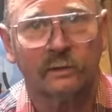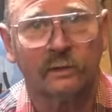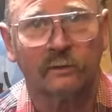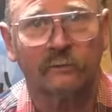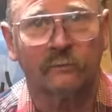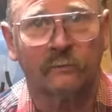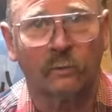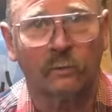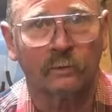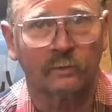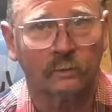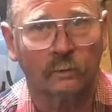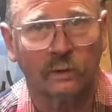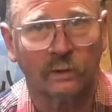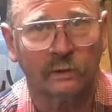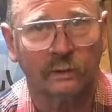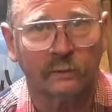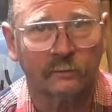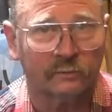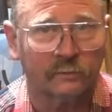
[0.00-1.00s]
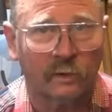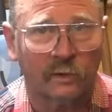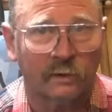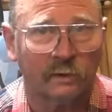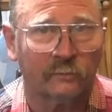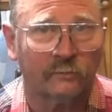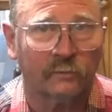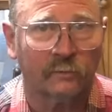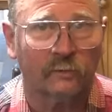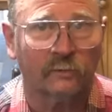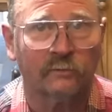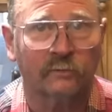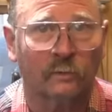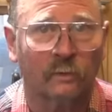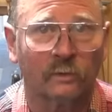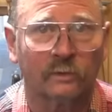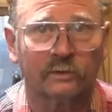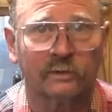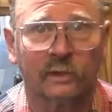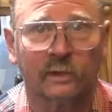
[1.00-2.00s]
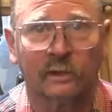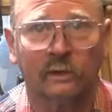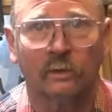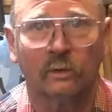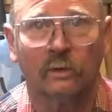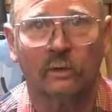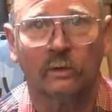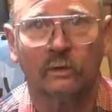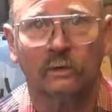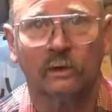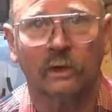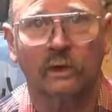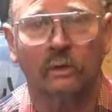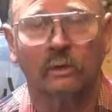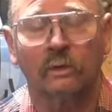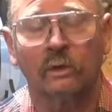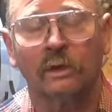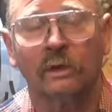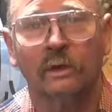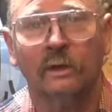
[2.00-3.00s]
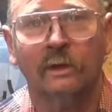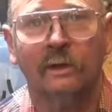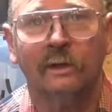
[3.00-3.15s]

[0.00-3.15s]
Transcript: You can forge weld in a solid fuel forge like coal or coke.